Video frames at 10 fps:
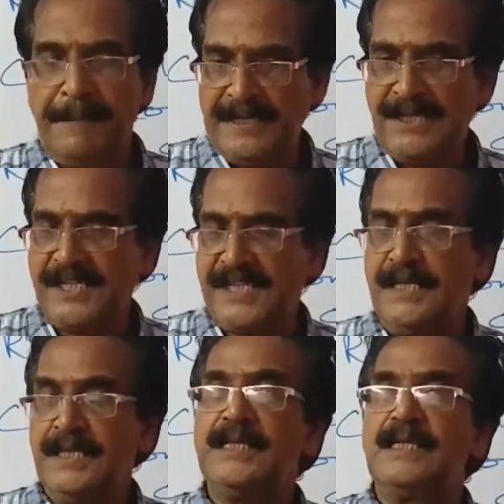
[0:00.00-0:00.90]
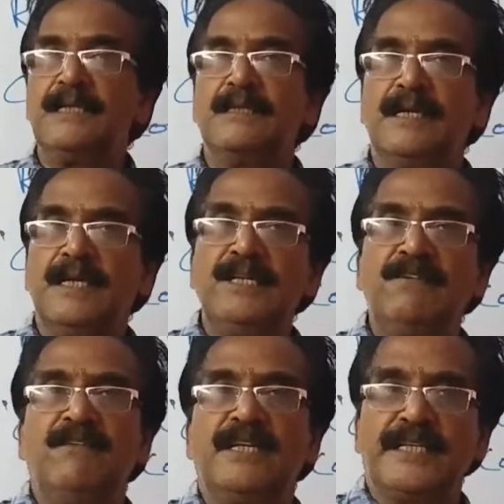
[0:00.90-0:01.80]
mention
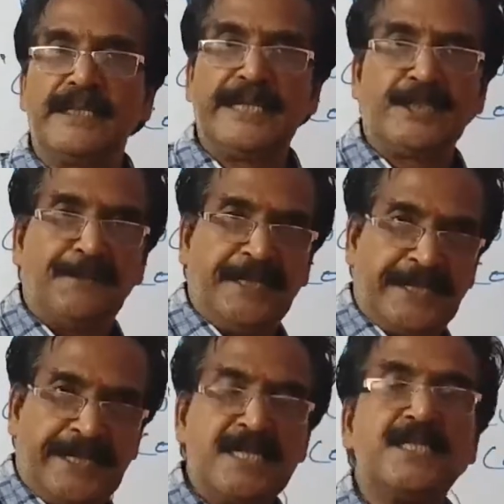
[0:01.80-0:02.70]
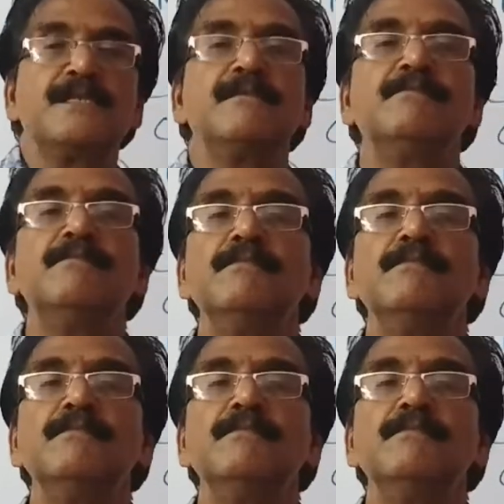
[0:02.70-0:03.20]
that work experience,